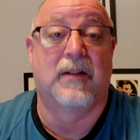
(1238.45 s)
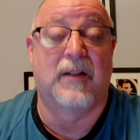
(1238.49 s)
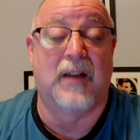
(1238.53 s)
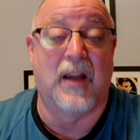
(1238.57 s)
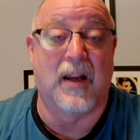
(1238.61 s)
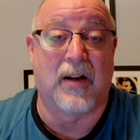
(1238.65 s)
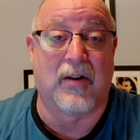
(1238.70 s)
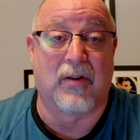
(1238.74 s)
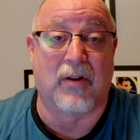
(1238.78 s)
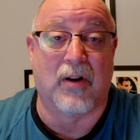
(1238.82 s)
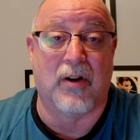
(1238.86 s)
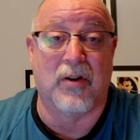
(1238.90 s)

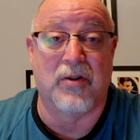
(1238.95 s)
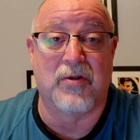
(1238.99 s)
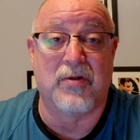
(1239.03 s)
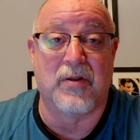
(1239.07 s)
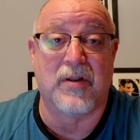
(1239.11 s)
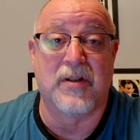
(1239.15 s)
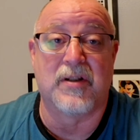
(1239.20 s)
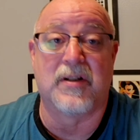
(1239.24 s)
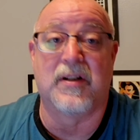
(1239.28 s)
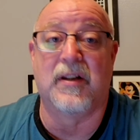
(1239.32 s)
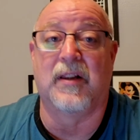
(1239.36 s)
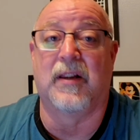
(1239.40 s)
Get
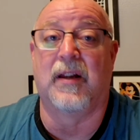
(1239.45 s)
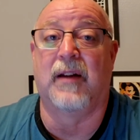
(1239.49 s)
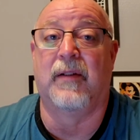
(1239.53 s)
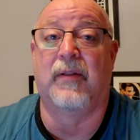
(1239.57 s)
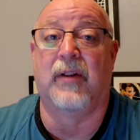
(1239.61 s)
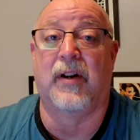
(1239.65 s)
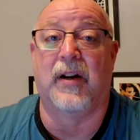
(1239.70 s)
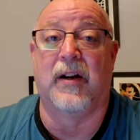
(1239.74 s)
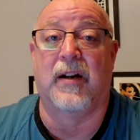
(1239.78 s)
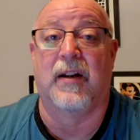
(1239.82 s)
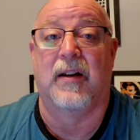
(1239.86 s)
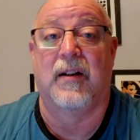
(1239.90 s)
groceries
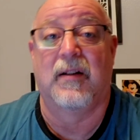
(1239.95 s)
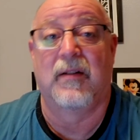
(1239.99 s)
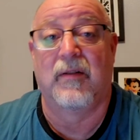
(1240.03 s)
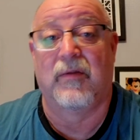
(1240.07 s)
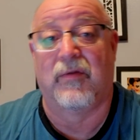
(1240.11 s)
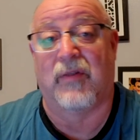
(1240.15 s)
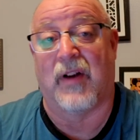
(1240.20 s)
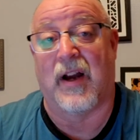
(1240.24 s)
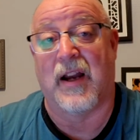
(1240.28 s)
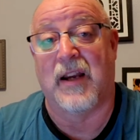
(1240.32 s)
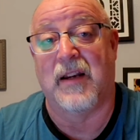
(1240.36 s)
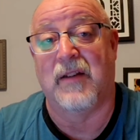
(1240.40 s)
delivered.
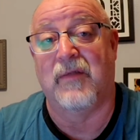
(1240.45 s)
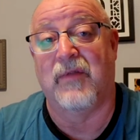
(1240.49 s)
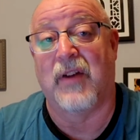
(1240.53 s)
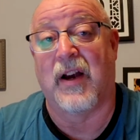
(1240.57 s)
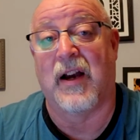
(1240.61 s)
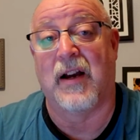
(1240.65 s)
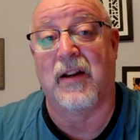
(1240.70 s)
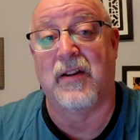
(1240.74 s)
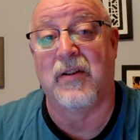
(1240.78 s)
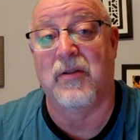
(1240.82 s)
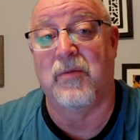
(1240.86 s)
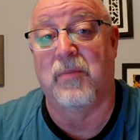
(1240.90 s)
Find
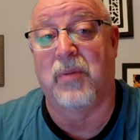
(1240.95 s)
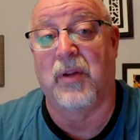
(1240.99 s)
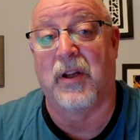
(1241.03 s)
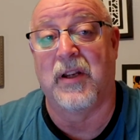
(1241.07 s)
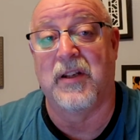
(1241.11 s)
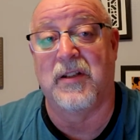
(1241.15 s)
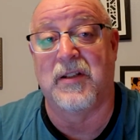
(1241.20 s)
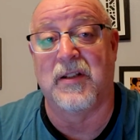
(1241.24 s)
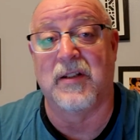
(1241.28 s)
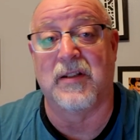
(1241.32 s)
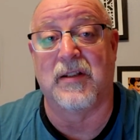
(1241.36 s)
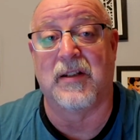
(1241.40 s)
value
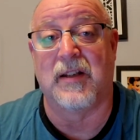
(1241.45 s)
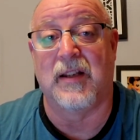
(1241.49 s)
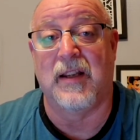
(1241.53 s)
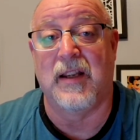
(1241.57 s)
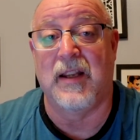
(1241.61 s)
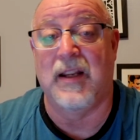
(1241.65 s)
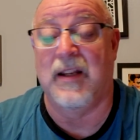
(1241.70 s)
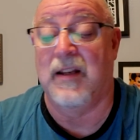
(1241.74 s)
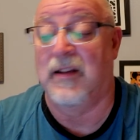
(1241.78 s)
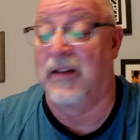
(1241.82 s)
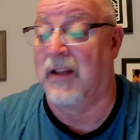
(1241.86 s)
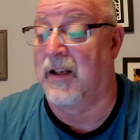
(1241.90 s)
places to
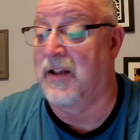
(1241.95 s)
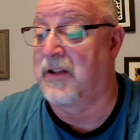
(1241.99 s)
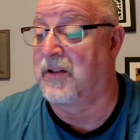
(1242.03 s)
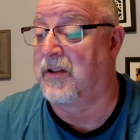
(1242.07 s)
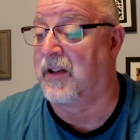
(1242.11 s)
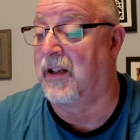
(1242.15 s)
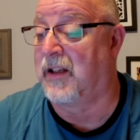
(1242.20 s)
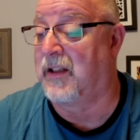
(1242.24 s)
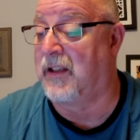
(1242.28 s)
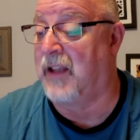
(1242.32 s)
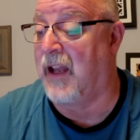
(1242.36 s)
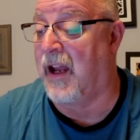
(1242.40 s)
eat, things
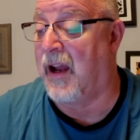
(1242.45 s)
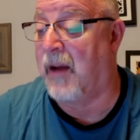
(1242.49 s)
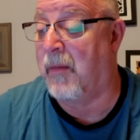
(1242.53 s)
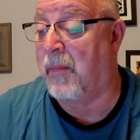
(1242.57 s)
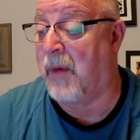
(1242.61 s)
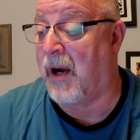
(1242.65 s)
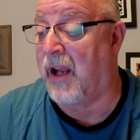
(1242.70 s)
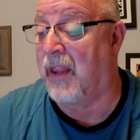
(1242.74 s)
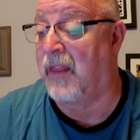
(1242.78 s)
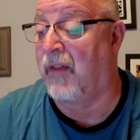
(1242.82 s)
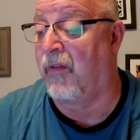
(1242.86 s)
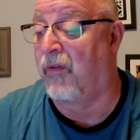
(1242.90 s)
like that.
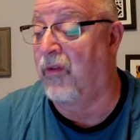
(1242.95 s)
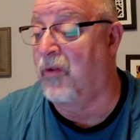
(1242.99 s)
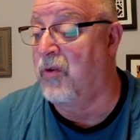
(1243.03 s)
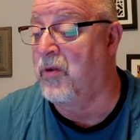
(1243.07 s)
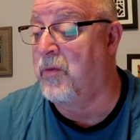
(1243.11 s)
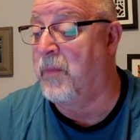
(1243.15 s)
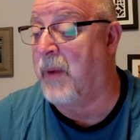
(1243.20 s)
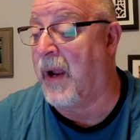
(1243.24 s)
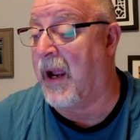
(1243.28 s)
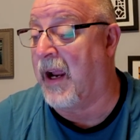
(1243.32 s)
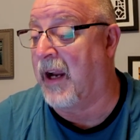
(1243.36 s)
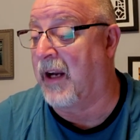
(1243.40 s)
Buy the
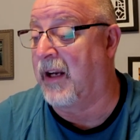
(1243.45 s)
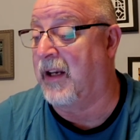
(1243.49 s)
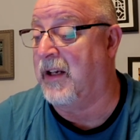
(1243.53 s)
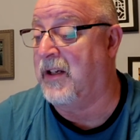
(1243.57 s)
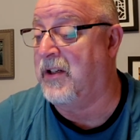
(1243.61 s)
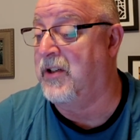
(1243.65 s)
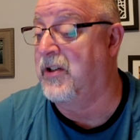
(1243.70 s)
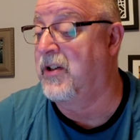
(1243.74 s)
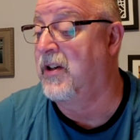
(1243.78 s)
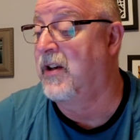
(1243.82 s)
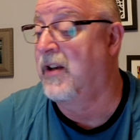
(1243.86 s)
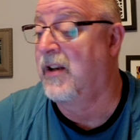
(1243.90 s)
food
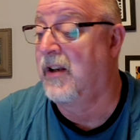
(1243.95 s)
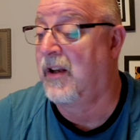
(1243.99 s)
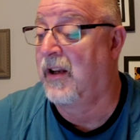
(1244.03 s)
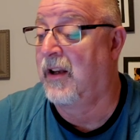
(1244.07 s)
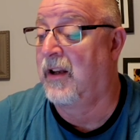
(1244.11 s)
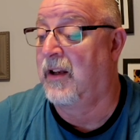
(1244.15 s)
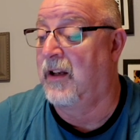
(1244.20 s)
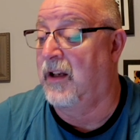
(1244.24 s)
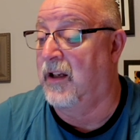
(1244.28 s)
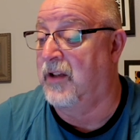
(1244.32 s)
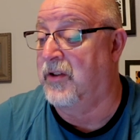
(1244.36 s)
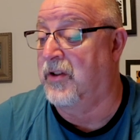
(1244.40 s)
package
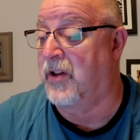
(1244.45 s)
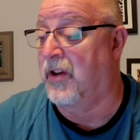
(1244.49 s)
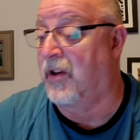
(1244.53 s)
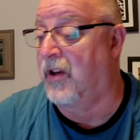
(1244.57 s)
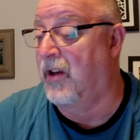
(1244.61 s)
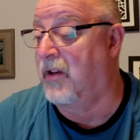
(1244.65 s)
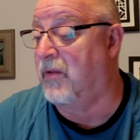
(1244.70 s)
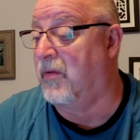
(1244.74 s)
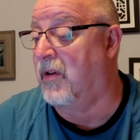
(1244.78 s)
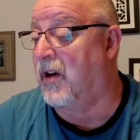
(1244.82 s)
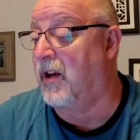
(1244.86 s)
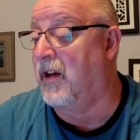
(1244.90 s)
is a
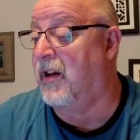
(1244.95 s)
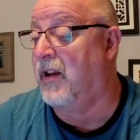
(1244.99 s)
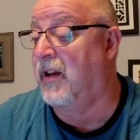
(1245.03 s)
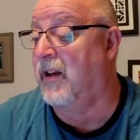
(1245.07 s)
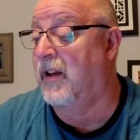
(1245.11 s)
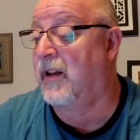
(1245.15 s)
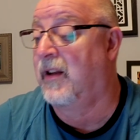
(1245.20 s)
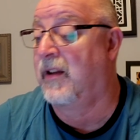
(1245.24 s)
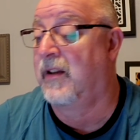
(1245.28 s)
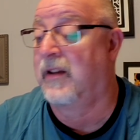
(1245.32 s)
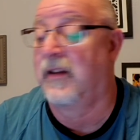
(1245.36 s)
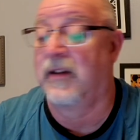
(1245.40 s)
good one.
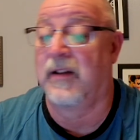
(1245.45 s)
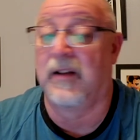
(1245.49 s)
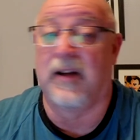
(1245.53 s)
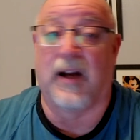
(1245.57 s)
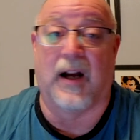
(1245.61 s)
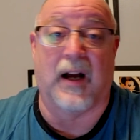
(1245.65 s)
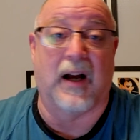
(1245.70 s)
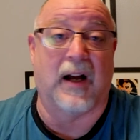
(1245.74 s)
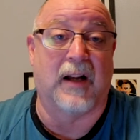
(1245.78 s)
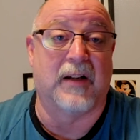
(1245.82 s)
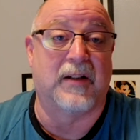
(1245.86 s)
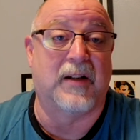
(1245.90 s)

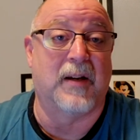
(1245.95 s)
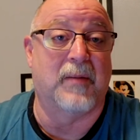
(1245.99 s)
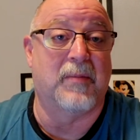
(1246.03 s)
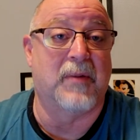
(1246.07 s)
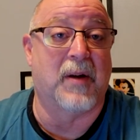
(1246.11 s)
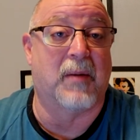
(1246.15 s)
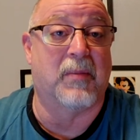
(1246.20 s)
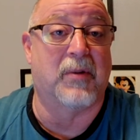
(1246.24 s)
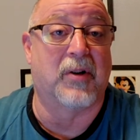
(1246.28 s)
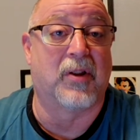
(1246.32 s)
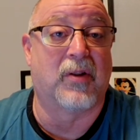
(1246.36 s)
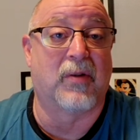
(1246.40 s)
Tip
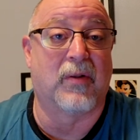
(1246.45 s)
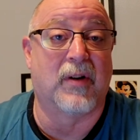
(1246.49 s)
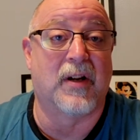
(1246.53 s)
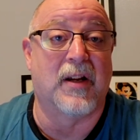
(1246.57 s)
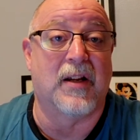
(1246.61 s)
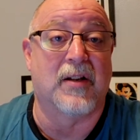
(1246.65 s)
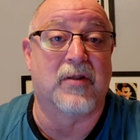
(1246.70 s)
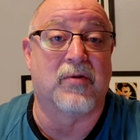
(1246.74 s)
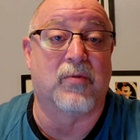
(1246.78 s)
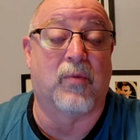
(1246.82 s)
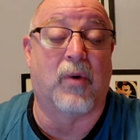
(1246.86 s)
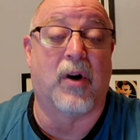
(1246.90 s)
number
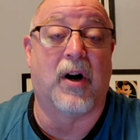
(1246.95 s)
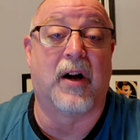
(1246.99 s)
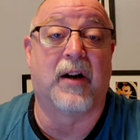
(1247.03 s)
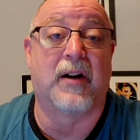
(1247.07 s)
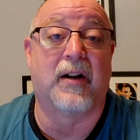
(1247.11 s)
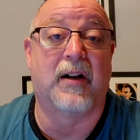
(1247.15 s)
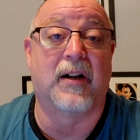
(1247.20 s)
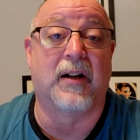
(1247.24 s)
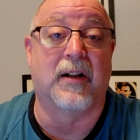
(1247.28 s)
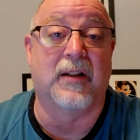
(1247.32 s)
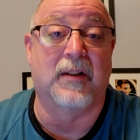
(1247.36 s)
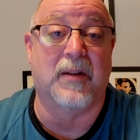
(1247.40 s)
three is
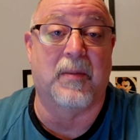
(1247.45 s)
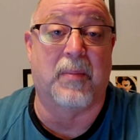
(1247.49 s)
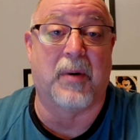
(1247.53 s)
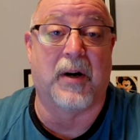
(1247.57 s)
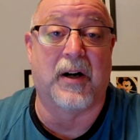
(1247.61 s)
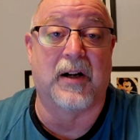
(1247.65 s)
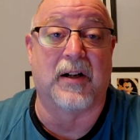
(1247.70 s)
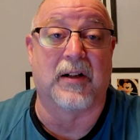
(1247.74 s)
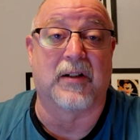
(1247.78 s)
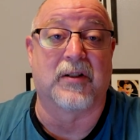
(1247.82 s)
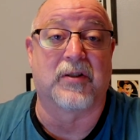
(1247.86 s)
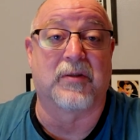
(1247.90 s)
water in the
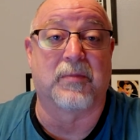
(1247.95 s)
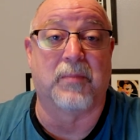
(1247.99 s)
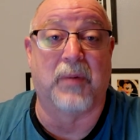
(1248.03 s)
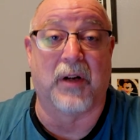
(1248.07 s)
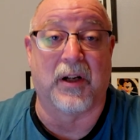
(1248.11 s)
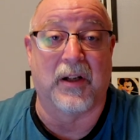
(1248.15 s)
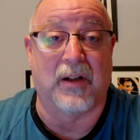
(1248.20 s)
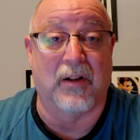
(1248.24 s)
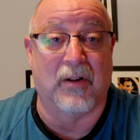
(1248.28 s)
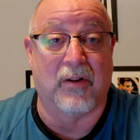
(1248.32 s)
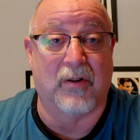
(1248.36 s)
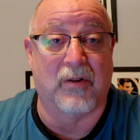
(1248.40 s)
parks.
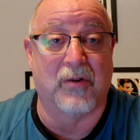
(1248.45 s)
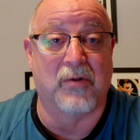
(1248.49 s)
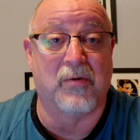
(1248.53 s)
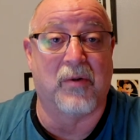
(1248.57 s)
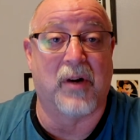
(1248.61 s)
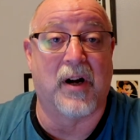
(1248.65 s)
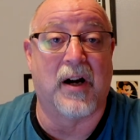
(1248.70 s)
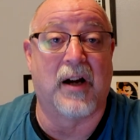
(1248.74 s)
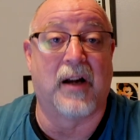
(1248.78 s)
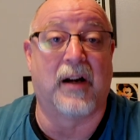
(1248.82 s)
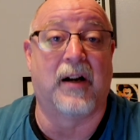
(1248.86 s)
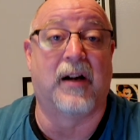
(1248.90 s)
Bring your own
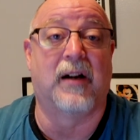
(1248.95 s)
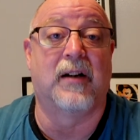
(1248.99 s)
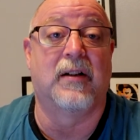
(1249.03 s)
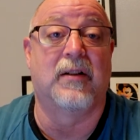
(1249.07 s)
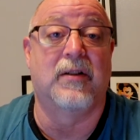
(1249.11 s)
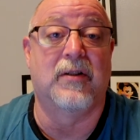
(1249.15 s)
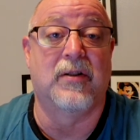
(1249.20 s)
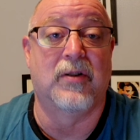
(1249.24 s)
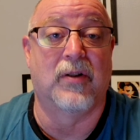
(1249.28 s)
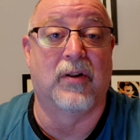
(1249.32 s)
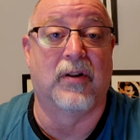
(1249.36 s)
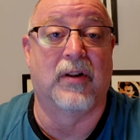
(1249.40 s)
water.
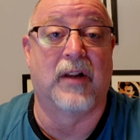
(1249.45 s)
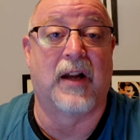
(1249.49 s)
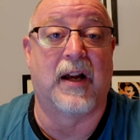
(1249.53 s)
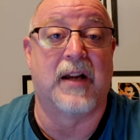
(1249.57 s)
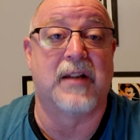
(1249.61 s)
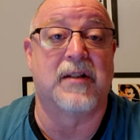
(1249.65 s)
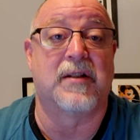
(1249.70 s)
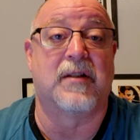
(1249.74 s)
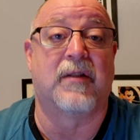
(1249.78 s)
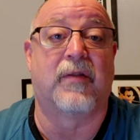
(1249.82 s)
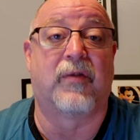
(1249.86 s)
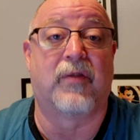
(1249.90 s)

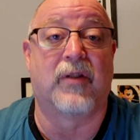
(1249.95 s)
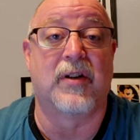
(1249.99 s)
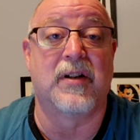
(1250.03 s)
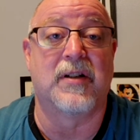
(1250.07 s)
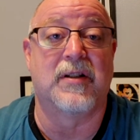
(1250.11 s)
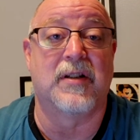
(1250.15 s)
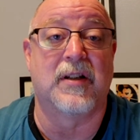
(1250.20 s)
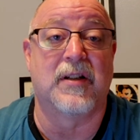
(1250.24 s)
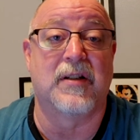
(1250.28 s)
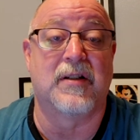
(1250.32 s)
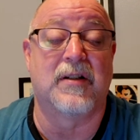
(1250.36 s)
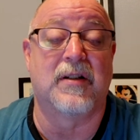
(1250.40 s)
Utilize the free
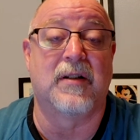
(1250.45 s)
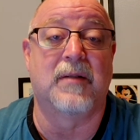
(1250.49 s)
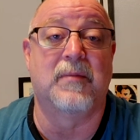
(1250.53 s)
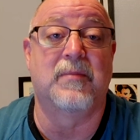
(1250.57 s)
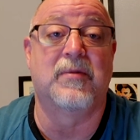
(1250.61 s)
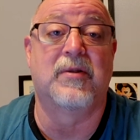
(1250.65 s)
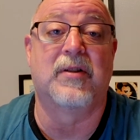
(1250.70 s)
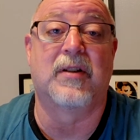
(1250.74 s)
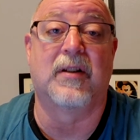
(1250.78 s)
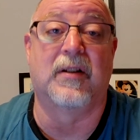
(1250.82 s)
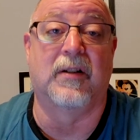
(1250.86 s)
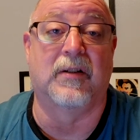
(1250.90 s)
systems.